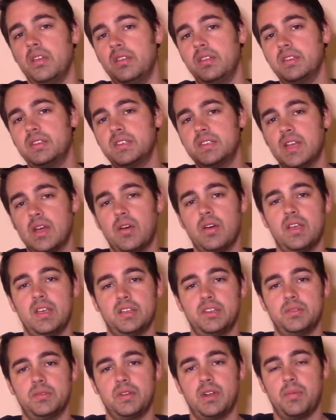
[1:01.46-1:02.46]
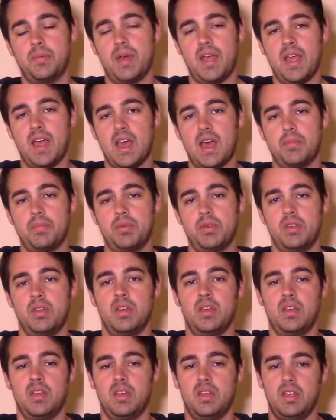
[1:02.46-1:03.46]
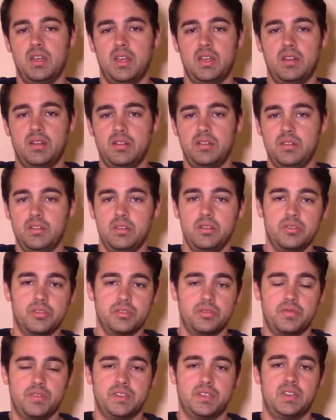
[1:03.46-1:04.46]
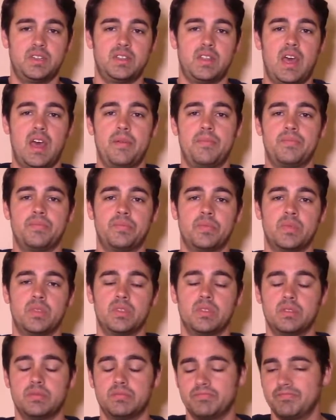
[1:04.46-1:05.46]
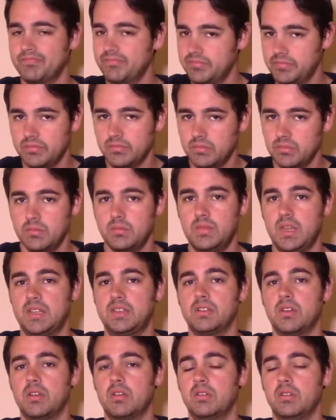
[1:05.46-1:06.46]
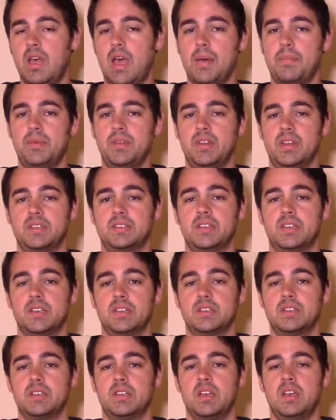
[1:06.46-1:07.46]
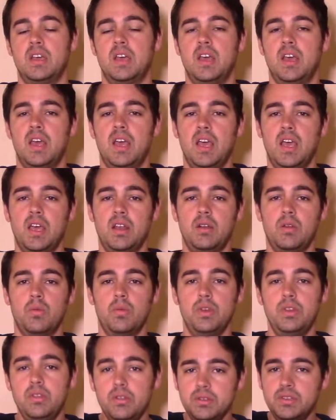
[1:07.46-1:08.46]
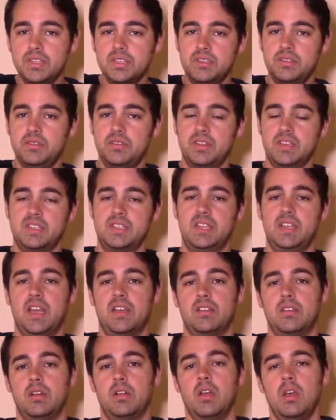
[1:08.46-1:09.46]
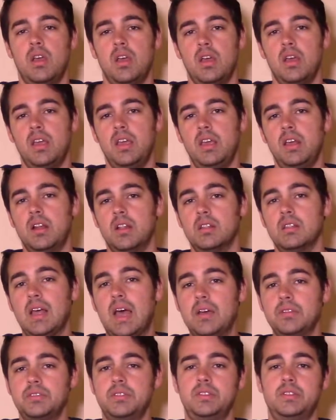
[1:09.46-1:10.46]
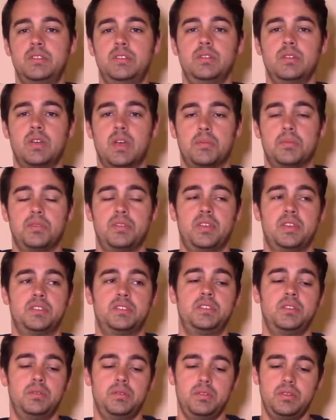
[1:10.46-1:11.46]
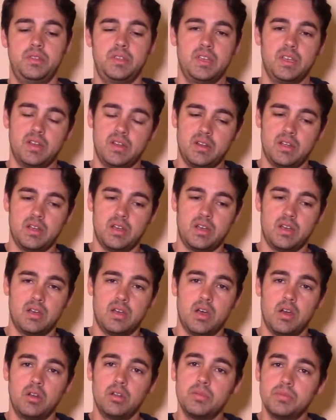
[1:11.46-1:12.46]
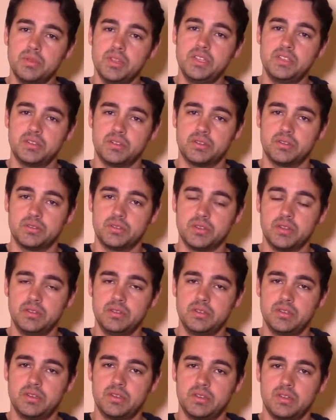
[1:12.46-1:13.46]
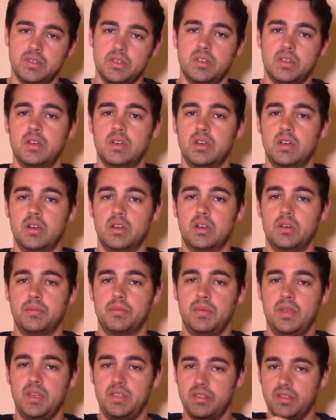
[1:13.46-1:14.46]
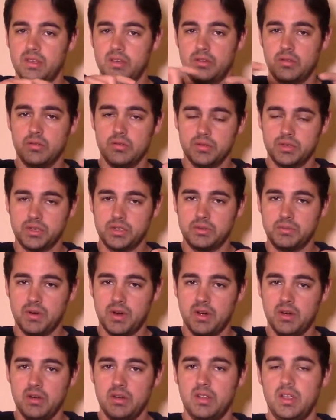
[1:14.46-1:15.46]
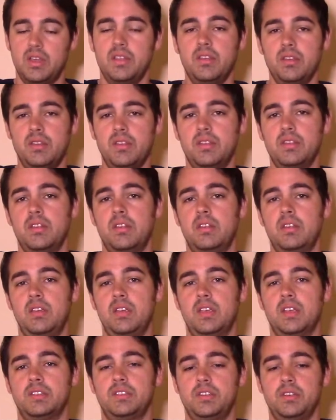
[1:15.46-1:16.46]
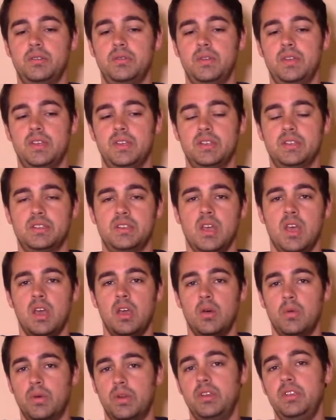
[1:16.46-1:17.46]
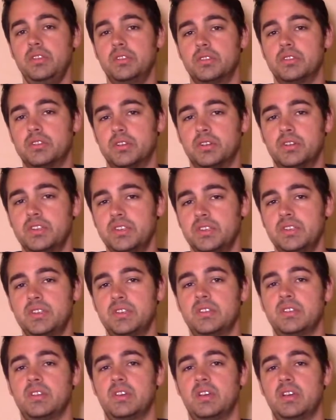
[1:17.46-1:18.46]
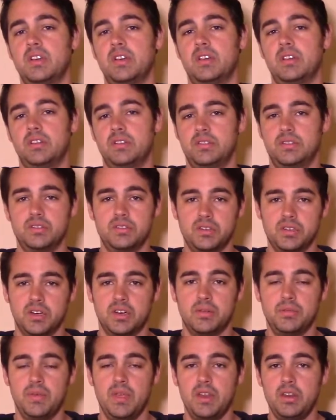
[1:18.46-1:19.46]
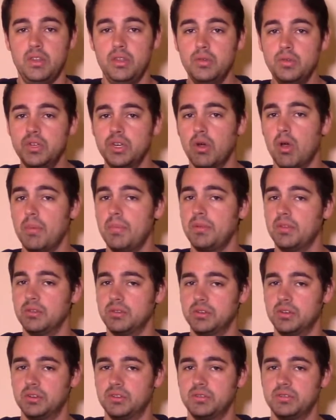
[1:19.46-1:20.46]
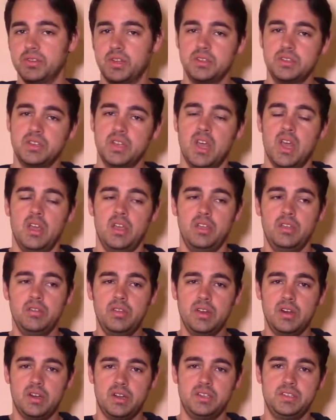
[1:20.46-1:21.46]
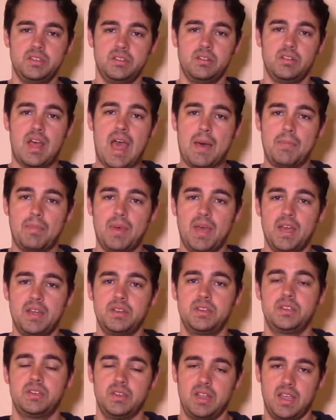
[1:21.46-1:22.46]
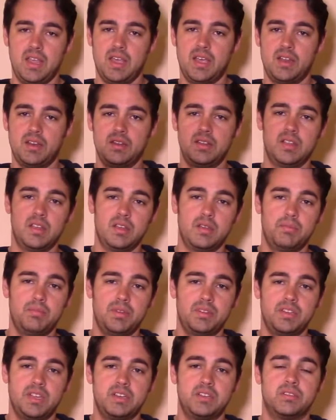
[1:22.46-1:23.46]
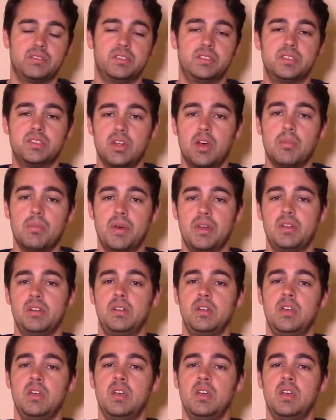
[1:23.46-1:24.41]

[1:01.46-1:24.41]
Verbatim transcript: this is how I get to it on my app, and the user's visiting that. That's all app indexing is. And when you use these two things together, it allows you to do a couple things. So you can get uh, autocomplete search results um, in the Google search bar. And the other thing that it gets you is when a user searches uh, a search term and you show up in those search results, you'll get a nice little app badge and a potential install button